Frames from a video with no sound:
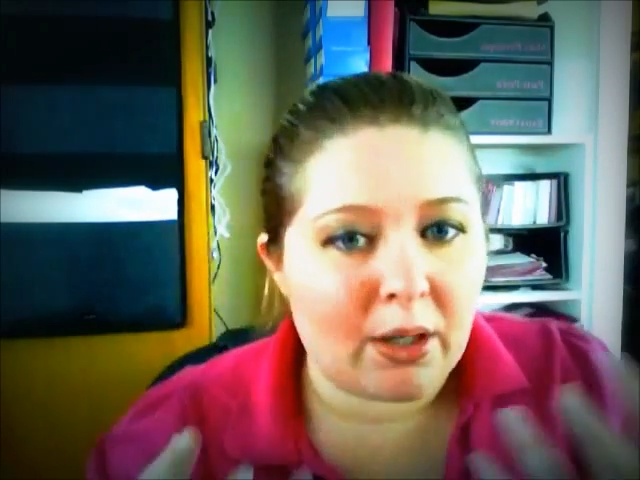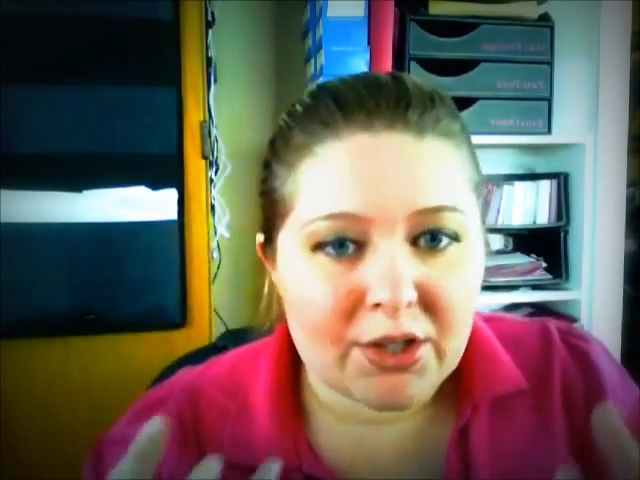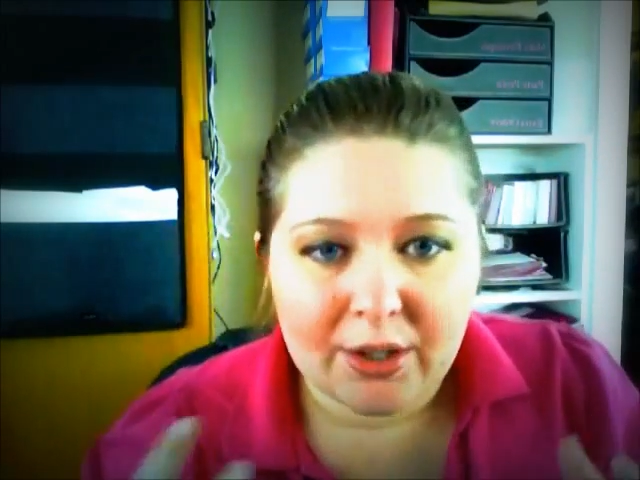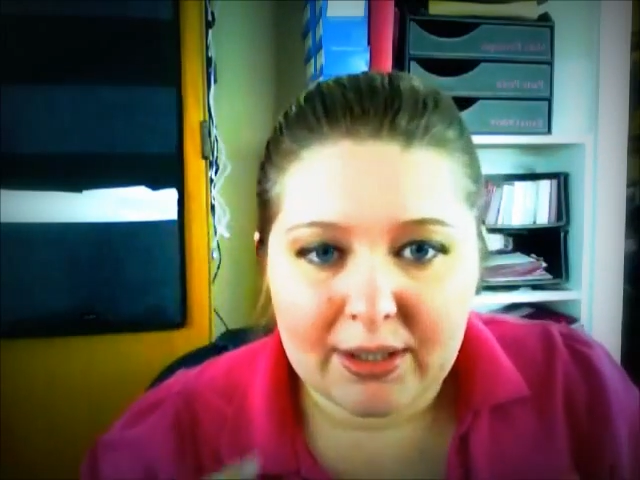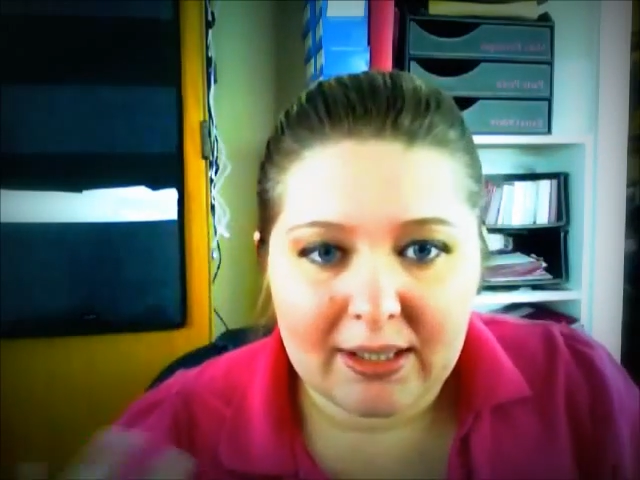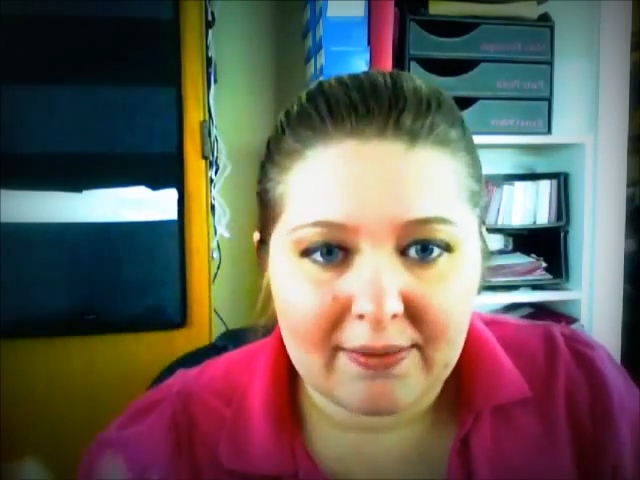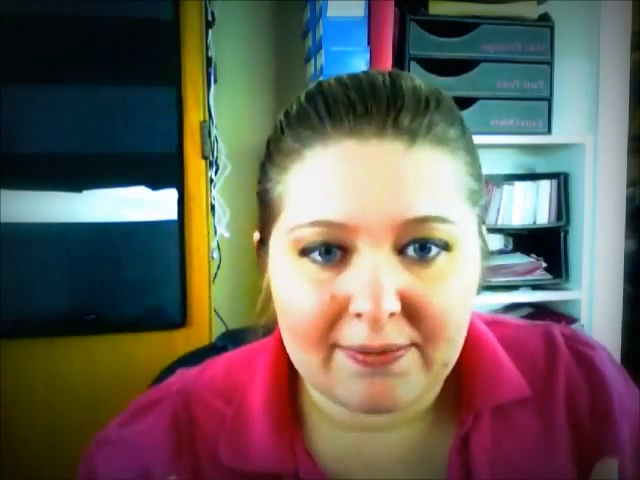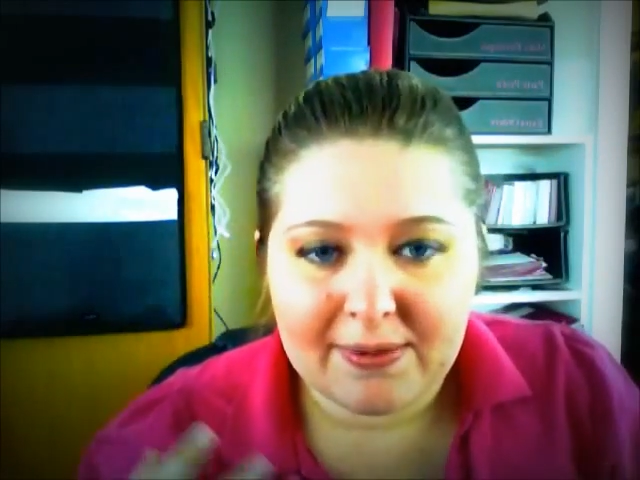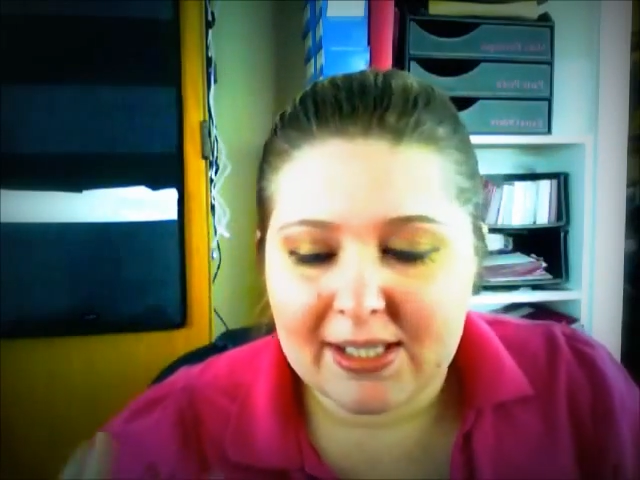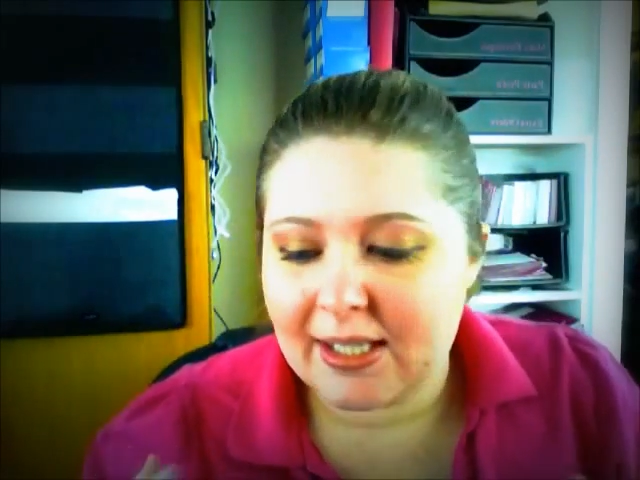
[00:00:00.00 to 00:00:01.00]

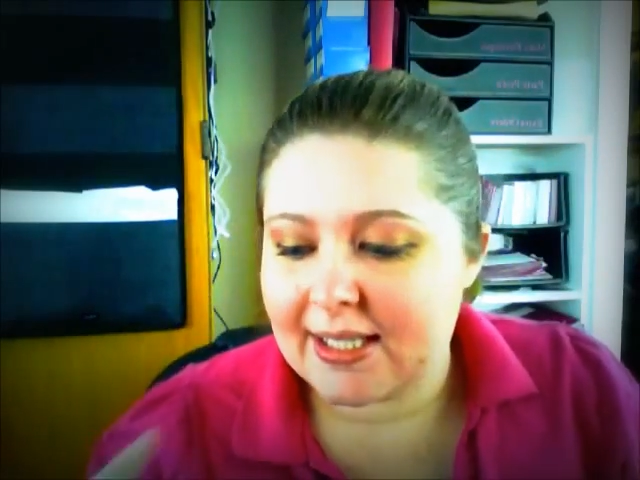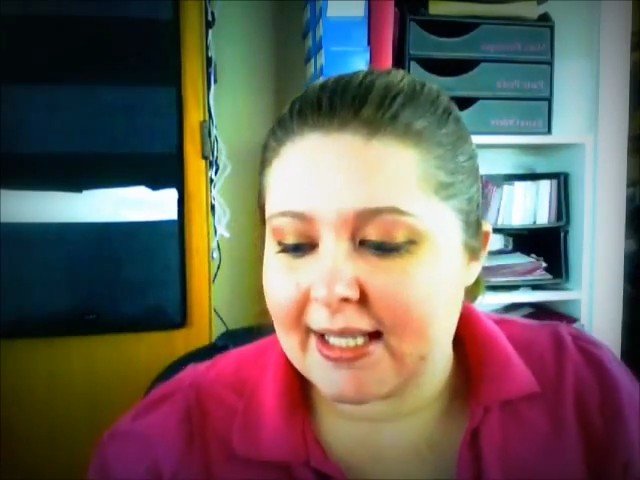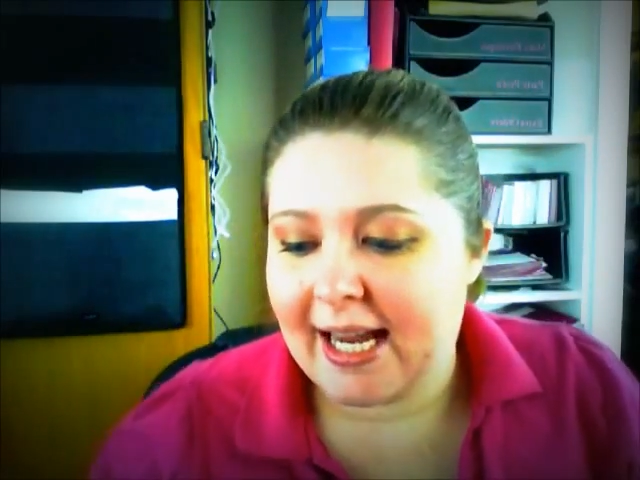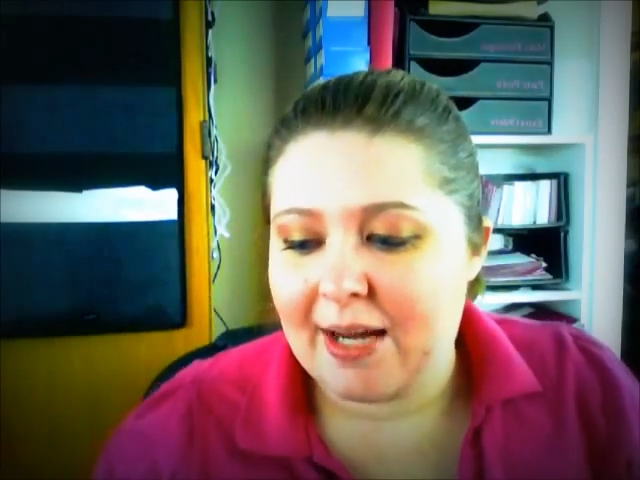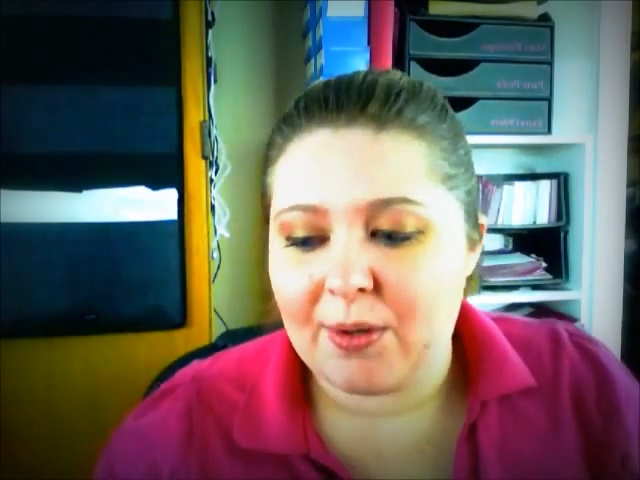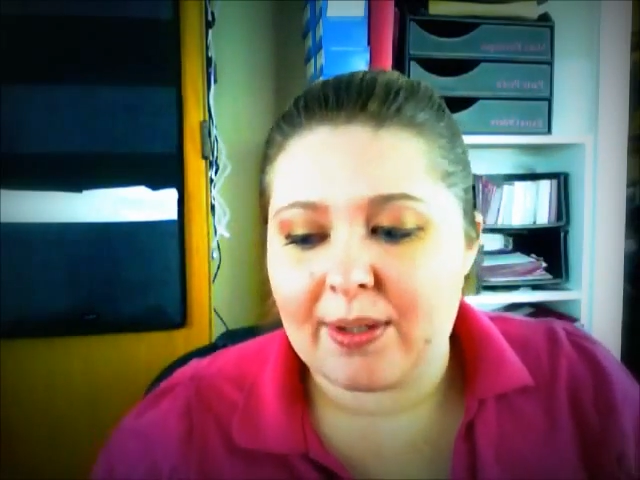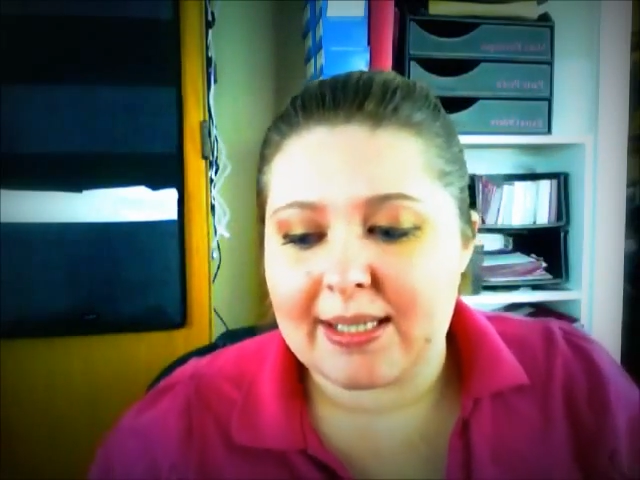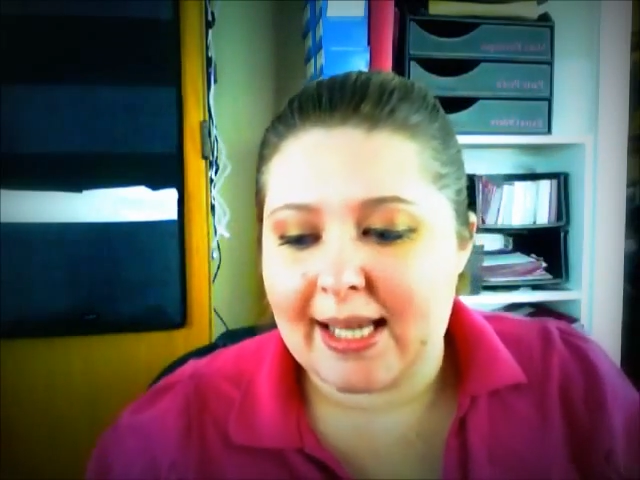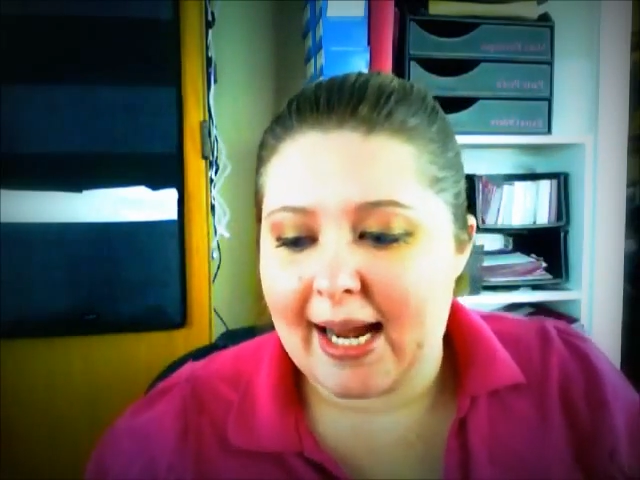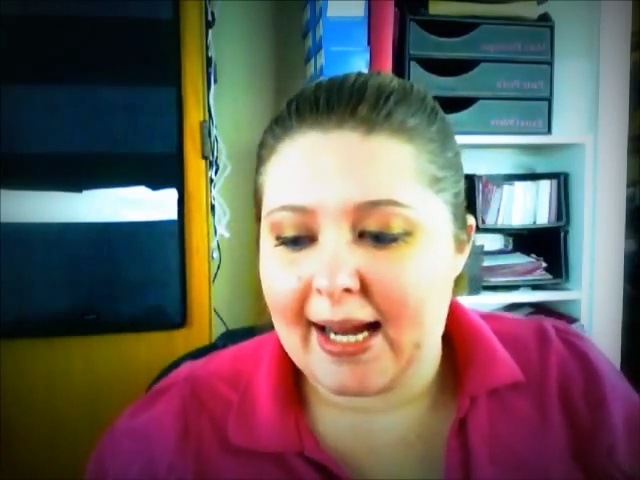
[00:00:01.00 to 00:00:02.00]
alternatives to this game, you
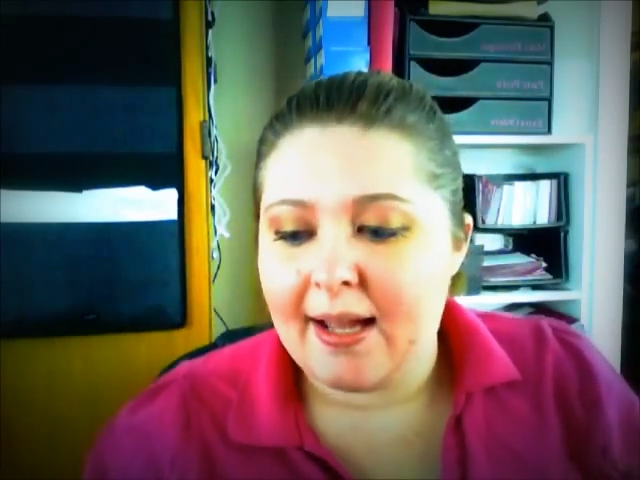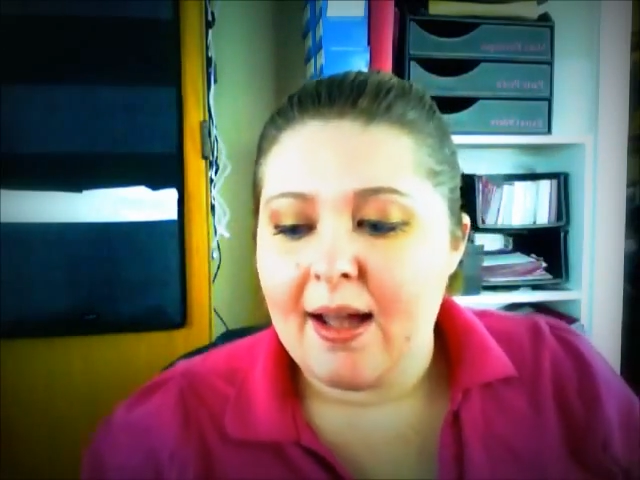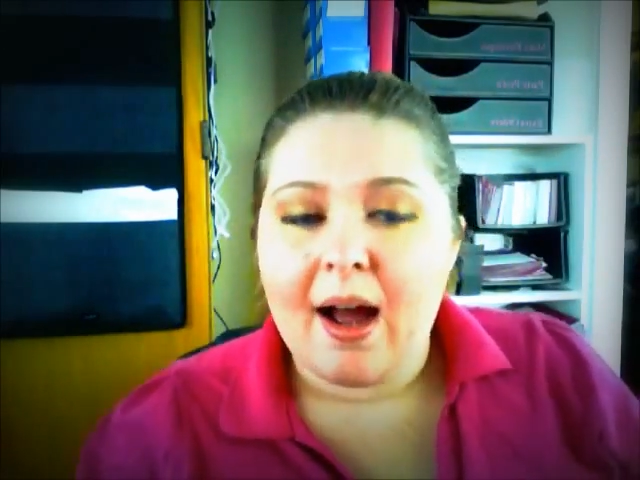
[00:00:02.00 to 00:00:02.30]
could say